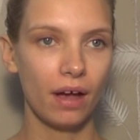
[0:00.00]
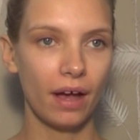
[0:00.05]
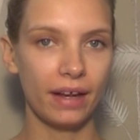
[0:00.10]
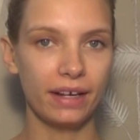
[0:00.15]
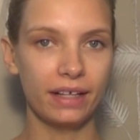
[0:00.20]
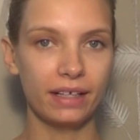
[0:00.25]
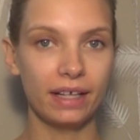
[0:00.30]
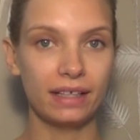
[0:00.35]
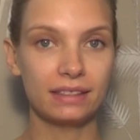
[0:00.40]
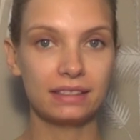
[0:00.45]

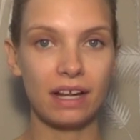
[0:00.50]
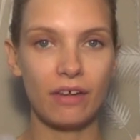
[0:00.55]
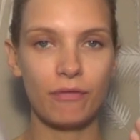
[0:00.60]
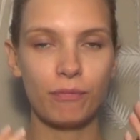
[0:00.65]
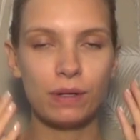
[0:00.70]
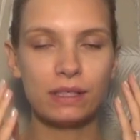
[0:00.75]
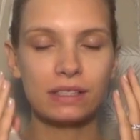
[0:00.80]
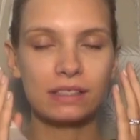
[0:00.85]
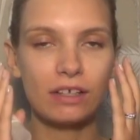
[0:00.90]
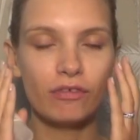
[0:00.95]
and it, it's
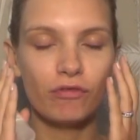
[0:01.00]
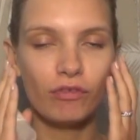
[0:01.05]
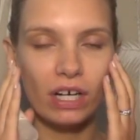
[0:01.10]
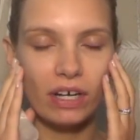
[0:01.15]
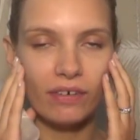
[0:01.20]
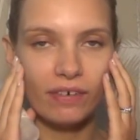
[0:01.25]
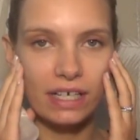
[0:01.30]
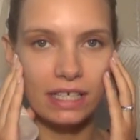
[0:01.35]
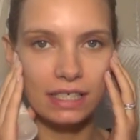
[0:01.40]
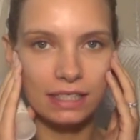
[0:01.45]
left my skin
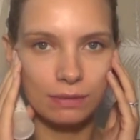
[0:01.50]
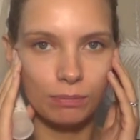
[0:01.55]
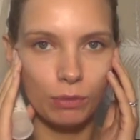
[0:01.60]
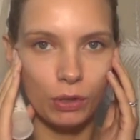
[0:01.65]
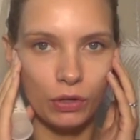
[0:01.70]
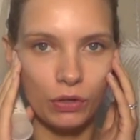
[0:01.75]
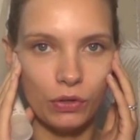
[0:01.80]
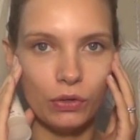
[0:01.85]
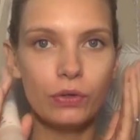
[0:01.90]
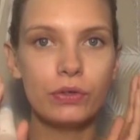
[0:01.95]
really really
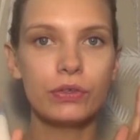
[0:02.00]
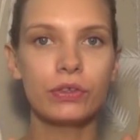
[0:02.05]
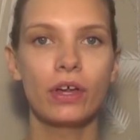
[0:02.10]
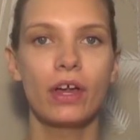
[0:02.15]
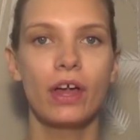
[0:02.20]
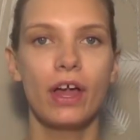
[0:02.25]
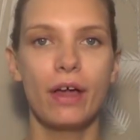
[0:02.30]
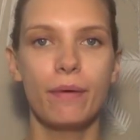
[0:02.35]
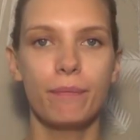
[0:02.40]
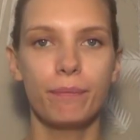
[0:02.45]
smooth
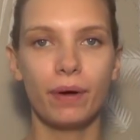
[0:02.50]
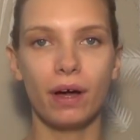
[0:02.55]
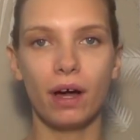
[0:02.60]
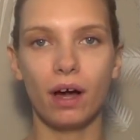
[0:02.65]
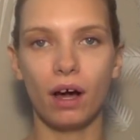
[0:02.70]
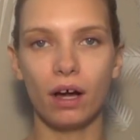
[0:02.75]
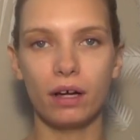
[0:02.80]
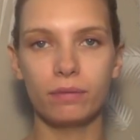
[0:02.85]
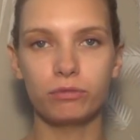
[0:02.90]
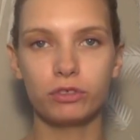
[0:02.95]

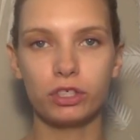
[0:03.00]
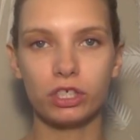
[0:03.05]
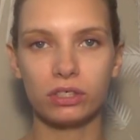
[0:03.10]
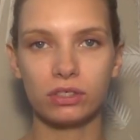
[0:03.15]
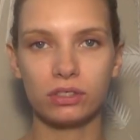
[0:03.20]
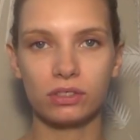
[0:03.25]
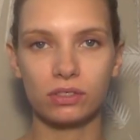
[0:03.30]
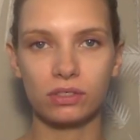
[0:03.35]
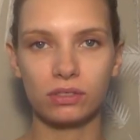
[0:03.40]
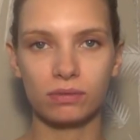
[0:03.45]
but I'm
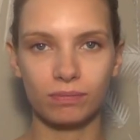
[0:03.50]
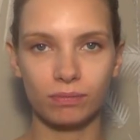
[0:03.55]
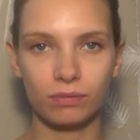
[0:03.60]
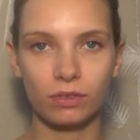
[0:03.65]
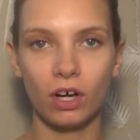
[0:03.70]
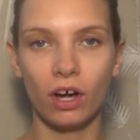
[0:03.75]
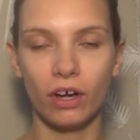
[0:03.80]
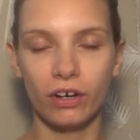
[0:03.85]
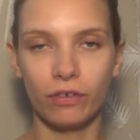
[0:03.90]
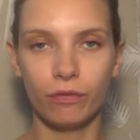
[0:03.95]
just
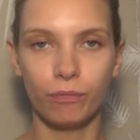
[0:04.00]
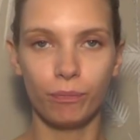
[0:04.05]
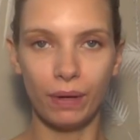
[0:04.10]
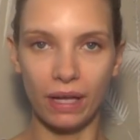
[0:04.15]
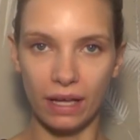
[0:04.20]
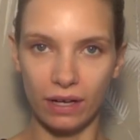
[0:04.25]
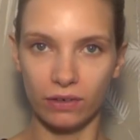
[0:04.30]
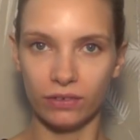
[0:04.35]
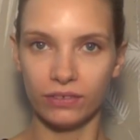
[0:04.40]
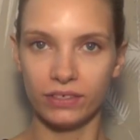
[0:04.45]
kind of
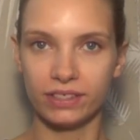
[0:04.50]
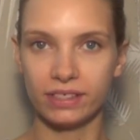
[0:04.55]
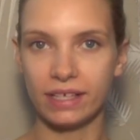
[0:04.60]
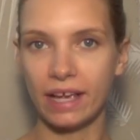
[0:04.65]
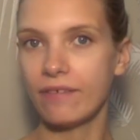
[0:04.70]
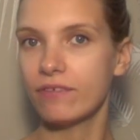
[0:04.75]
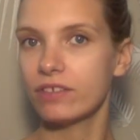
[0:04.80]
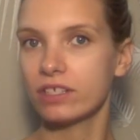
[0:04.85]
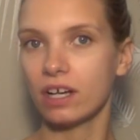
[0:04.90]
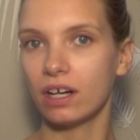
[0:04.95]
being on the
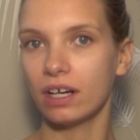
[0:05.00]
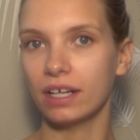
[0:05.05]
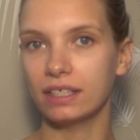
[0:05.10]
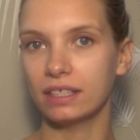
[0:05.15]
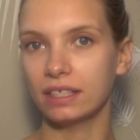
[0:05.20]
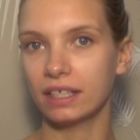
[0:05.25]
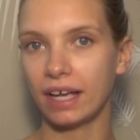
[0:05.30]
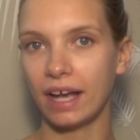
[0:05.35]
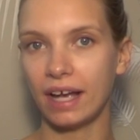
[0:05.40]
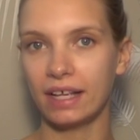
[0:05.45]
safe
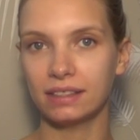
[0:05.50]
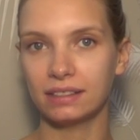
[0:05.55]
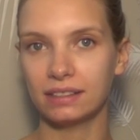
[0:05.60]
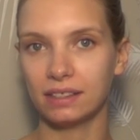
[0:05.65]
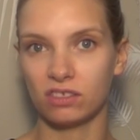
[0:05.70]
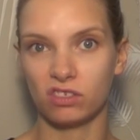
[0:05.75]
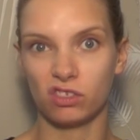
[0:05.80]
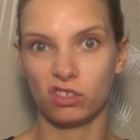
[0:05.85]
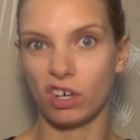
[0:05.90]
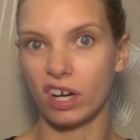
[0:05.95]
side in case
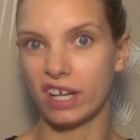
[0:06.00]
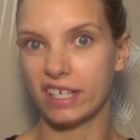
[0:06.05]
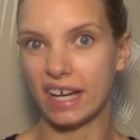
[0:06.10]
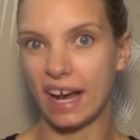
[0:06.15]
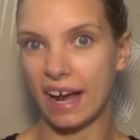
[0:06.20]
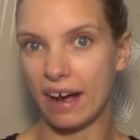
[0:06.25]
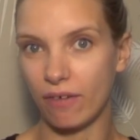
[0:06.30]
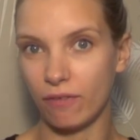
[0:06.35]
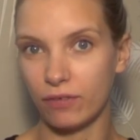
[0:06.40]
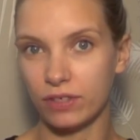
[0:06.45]
it's dried
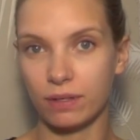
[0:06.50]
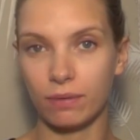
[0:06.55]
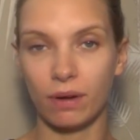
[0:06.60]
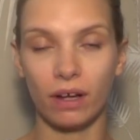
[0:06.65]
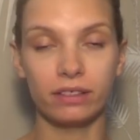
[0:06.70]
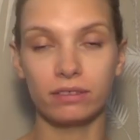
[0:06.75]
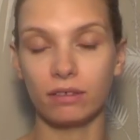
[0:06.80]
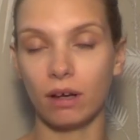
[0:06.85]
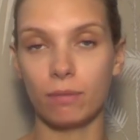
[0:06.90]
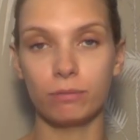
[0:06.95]
out
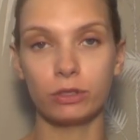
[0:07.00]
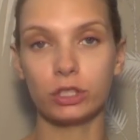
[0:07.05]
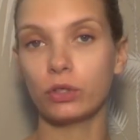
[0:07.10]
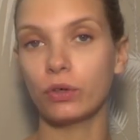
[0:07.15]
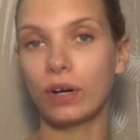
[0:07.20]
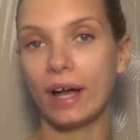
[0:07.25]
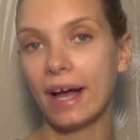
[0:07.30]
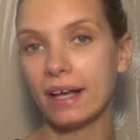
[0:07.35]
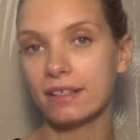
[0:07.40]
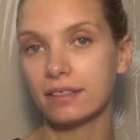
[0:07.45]
I, I'm
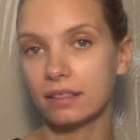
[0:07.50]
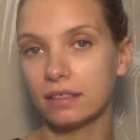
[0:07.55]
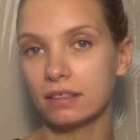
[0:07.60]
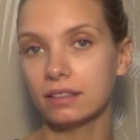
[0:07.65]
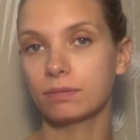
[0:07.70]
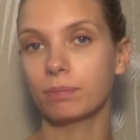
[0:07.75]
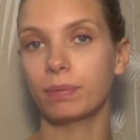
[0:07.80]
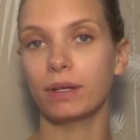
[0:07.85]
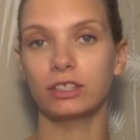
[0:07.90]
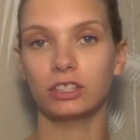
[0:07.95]
sure it
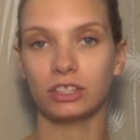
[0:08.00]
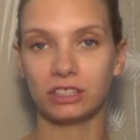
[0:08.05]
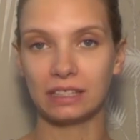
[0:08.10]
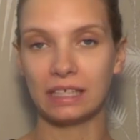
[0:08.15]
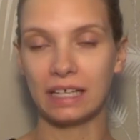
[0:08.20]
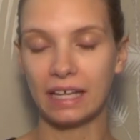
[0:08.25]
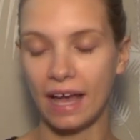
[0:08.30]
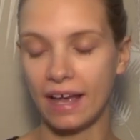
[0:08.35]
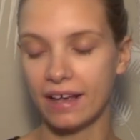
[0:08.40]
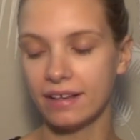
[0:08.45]
hasn't but just
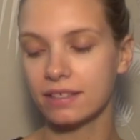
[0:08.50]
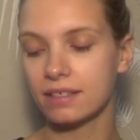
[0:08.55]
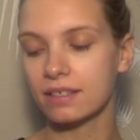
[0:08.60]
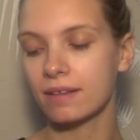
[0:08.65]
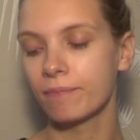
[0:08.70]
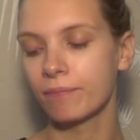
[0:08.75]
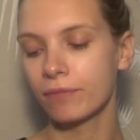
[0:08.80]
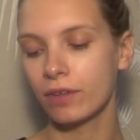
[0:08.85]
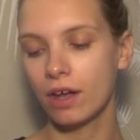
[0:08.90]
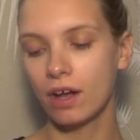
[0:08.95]
in
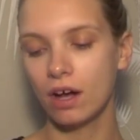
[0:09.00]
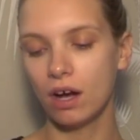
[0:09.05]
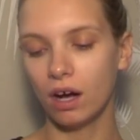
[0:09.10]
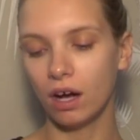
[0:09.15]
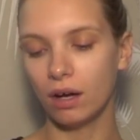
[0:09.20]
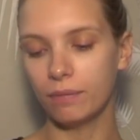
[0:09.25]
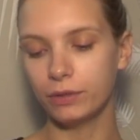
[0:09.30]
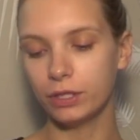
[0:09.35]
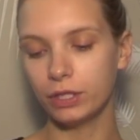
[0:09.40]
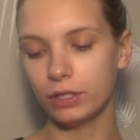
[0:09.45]
case
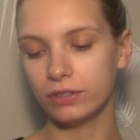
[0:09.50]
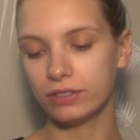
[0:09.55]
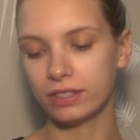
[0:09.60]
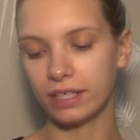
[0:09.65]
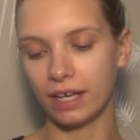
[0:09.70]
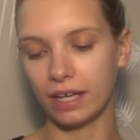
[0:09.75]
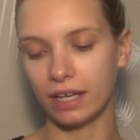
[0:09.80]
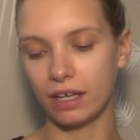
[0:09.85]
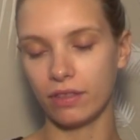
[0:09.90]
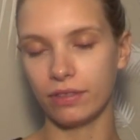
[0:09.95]
I'm
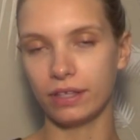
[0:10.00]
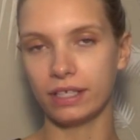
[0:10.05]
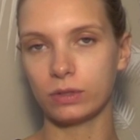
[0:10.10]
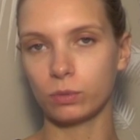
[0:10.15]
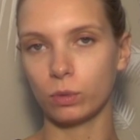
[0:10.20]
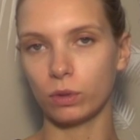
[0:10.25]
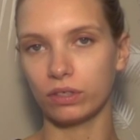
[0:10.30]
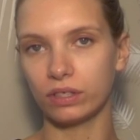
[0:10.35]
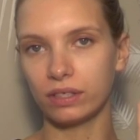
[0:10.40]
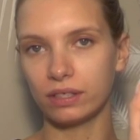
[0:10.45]
using
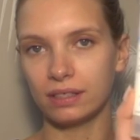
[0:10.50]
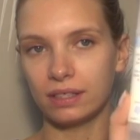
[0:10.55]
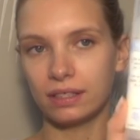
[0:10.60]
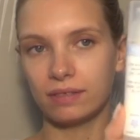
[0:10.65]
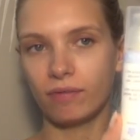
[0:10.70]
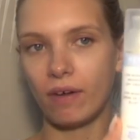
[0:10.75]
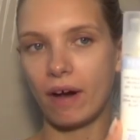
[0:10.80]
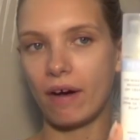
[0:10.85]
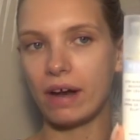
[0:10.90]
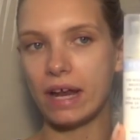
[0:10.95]
this one because
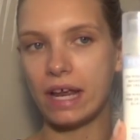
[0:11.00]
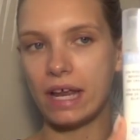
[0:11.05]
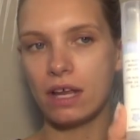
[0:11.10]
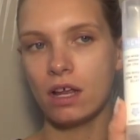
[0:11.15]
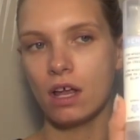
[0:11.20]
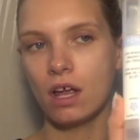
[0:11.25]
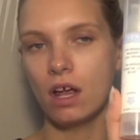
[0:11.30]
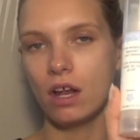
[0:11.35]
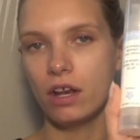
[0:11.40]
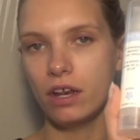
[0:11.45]
it's
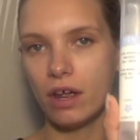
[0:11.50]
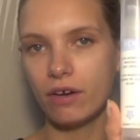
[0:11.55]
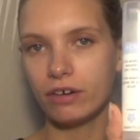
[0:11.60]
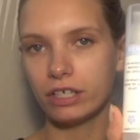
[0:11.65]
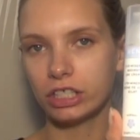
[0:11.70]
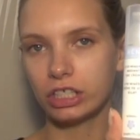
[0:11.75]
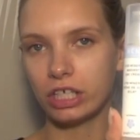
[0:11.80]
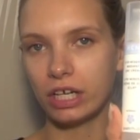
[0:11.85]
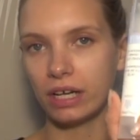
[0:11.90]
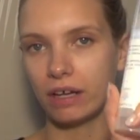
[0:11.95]
very
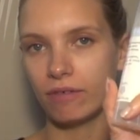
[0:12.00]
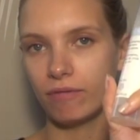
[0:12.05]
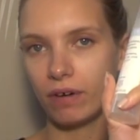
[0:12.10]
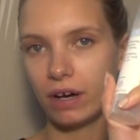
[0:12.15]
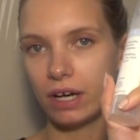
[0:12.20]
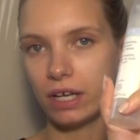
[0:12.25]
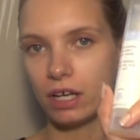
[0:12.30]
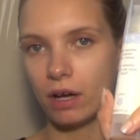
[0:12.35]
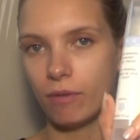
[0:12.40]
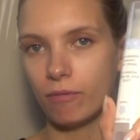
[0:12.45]
nourishing and
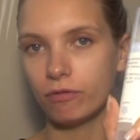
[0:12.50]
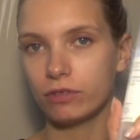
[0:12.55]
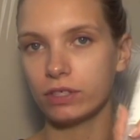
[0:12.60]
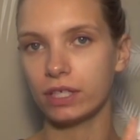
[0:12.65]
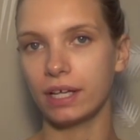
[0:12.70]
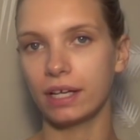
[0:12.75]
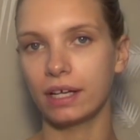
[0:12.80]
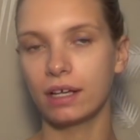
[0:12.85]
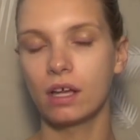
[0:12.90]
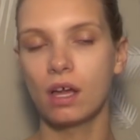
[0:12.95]
very
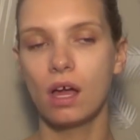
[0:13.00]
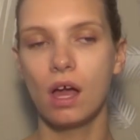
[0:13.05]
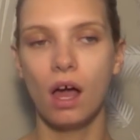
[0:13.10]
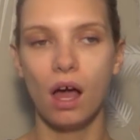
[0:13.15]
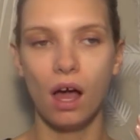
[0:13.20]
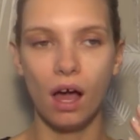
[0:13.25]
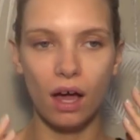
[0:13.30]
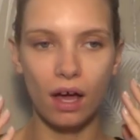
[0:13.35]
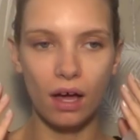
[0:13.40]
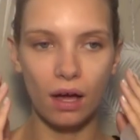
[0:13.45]
comforting
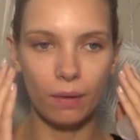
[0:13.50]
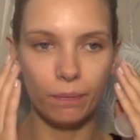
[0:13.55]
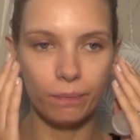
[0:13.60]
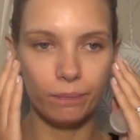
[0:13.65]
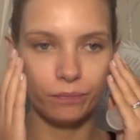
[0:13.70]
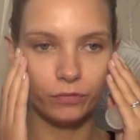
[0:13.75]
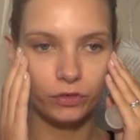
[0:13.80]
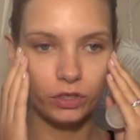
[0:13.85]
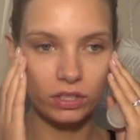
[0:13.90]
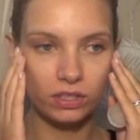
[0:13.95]

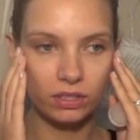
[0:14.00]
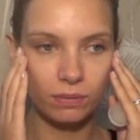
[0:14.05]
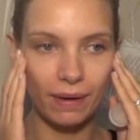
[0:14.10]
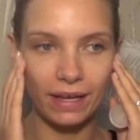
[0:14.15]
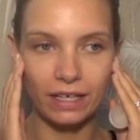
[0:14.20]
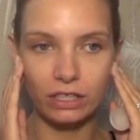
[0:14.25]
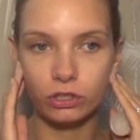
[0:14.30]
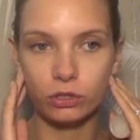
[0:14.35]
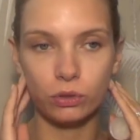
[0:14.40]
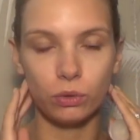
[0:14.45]
um, just to
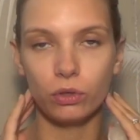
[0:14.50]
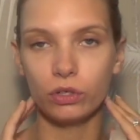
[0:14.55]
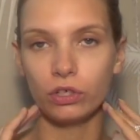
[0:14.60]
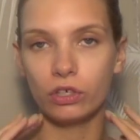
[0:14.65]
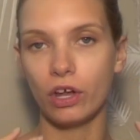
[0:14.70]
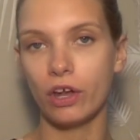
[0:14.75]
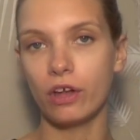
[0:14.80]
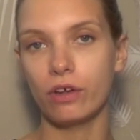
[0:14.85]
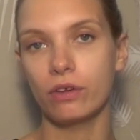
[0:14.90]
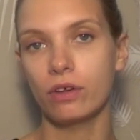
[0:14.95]
make sure,
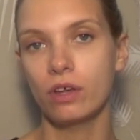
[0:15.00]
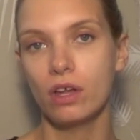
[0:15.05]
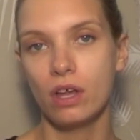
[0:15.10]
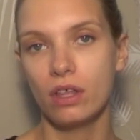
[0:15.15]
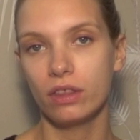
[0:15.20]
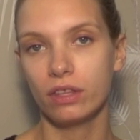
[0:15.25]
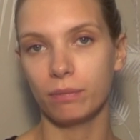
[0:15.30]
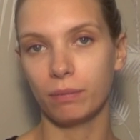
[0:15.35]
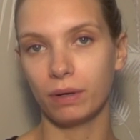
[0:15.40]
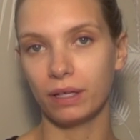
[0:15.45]
you know,
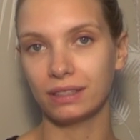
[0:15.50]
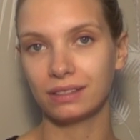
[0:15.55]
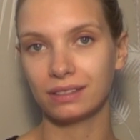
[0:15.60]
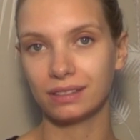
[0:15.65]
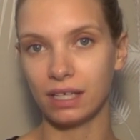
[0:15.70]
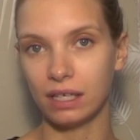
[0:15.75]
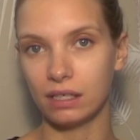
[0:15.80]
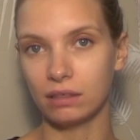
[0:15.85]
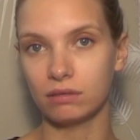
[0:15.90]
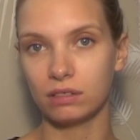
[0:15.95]
that my
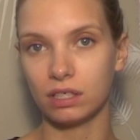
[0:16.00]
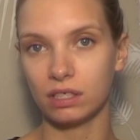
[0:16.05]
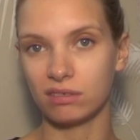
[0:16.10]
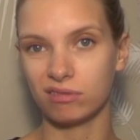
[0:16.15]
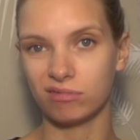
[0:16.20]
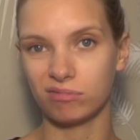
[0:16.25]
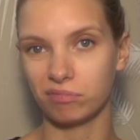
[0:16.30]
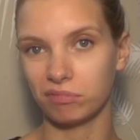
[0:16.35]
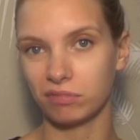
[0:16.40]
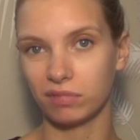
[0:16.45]
skin
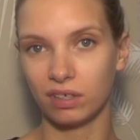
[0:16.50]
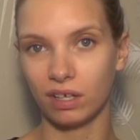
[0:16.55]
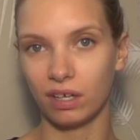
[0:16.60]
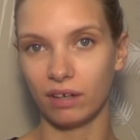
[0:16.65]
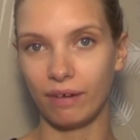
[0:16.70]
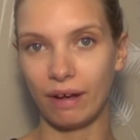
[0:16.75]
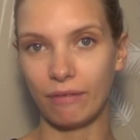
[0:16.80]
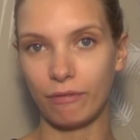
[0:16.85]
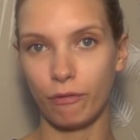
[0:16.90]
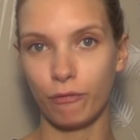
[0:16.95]
doesn't
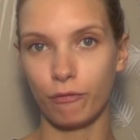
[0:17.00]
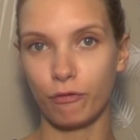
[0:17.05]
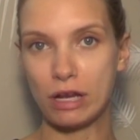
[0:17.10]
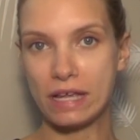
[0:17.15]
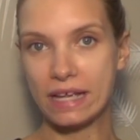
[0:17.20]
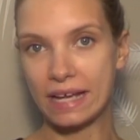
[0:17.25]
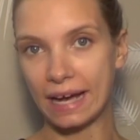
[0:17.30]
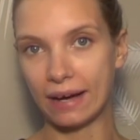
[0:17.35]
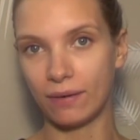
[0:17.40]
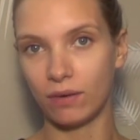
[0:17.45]
kind of have a
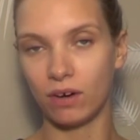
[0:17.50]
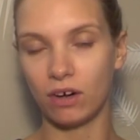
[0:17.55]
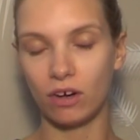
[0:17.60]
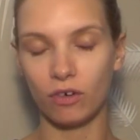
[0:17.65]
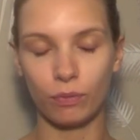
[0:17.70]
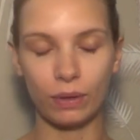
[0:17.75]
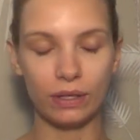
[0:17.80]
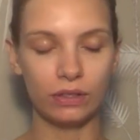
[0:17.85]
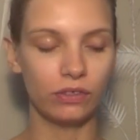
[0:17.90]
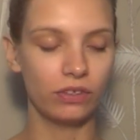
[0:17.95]
freak out
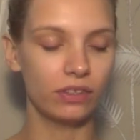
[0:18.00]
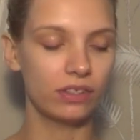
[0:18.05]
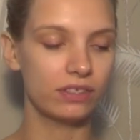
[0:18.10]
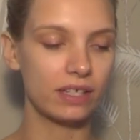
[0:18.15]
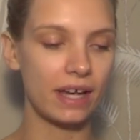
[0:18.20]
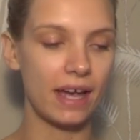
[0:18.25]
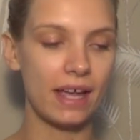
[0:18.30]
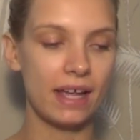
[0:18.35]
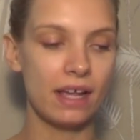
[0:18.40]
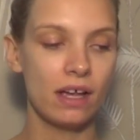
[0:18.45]
halfway through the
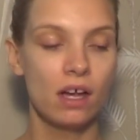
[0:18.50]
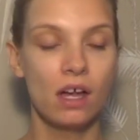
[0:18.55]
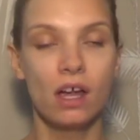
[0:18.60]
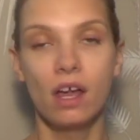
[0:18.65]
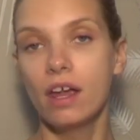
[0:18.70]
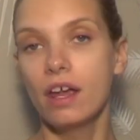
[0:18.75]
day.